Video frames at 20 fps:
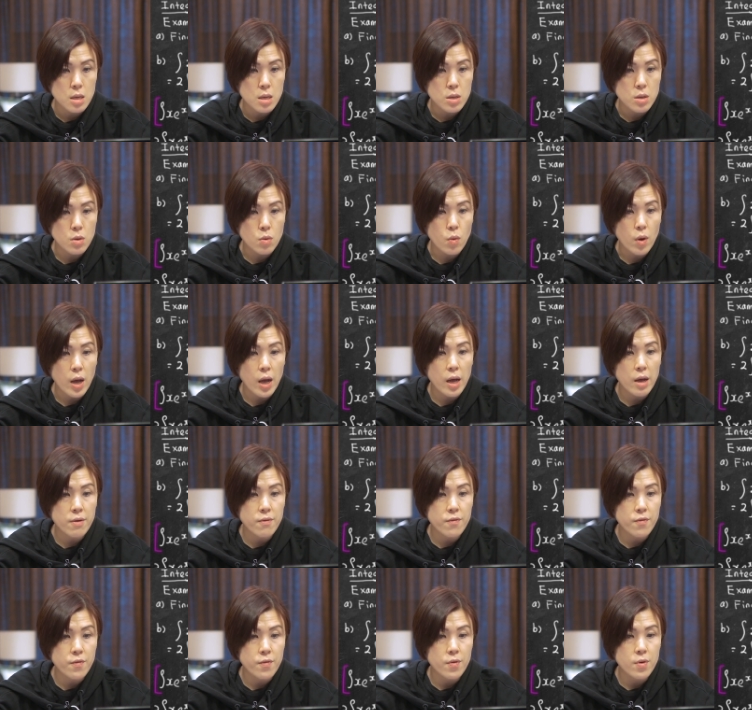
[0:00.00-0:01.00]
you have,
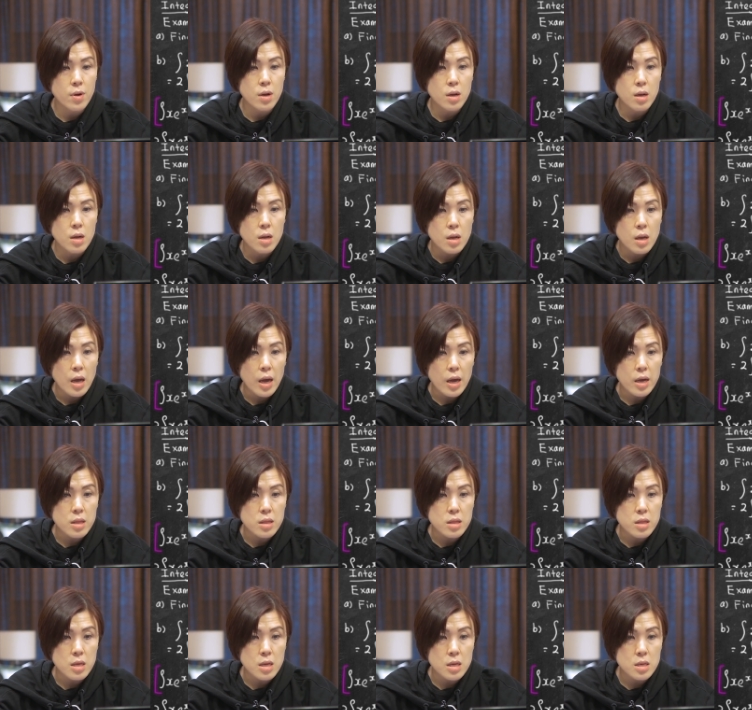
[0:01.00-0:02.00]

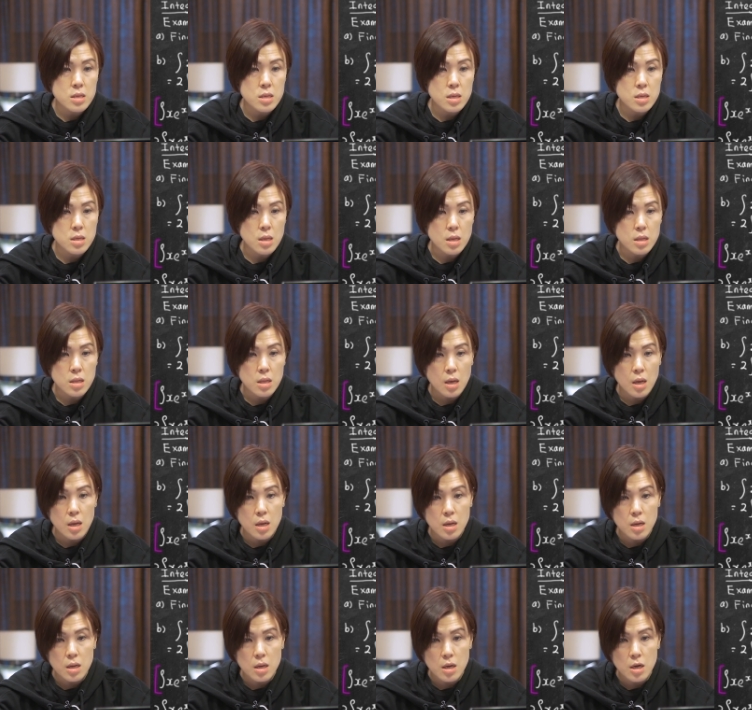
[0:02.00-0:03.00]
and this is the
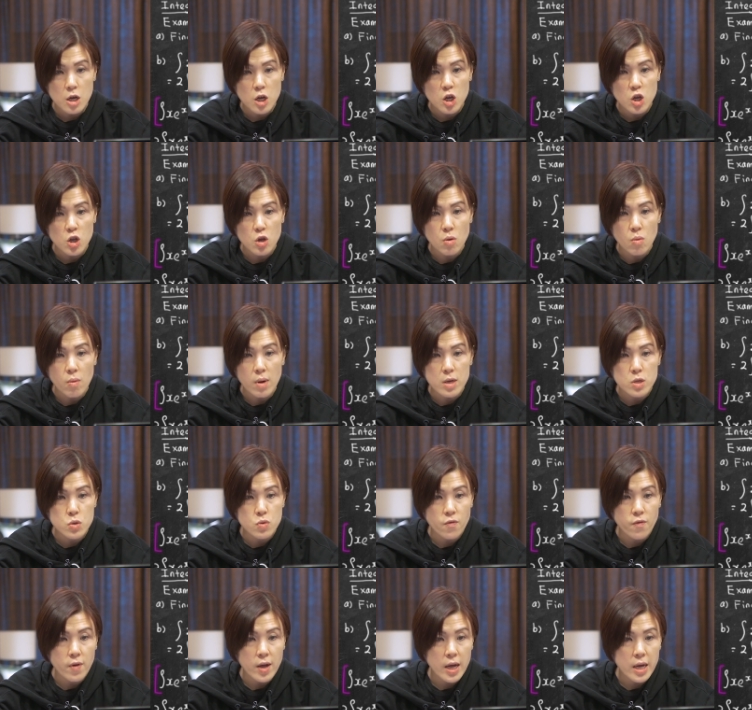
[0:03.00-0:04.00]
thing you want to
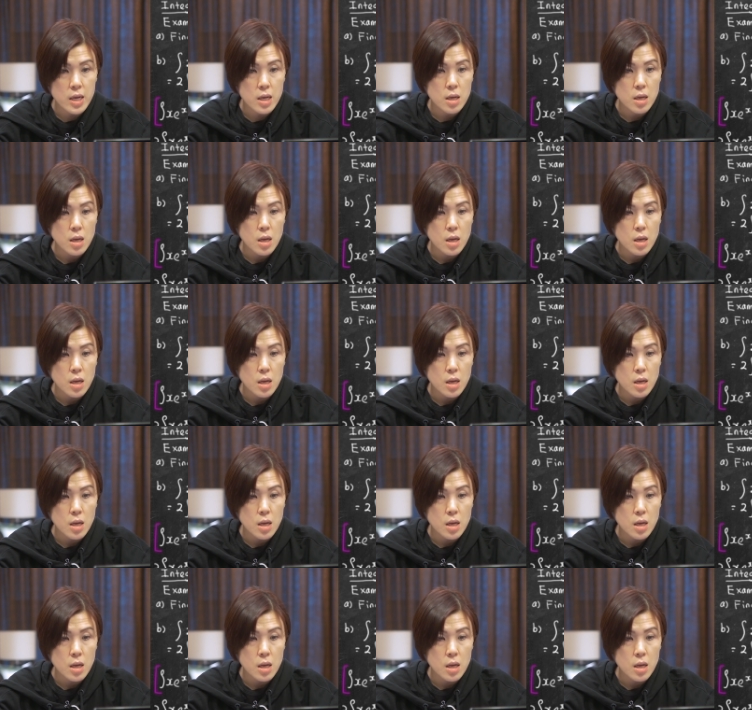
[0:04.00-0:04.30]
find.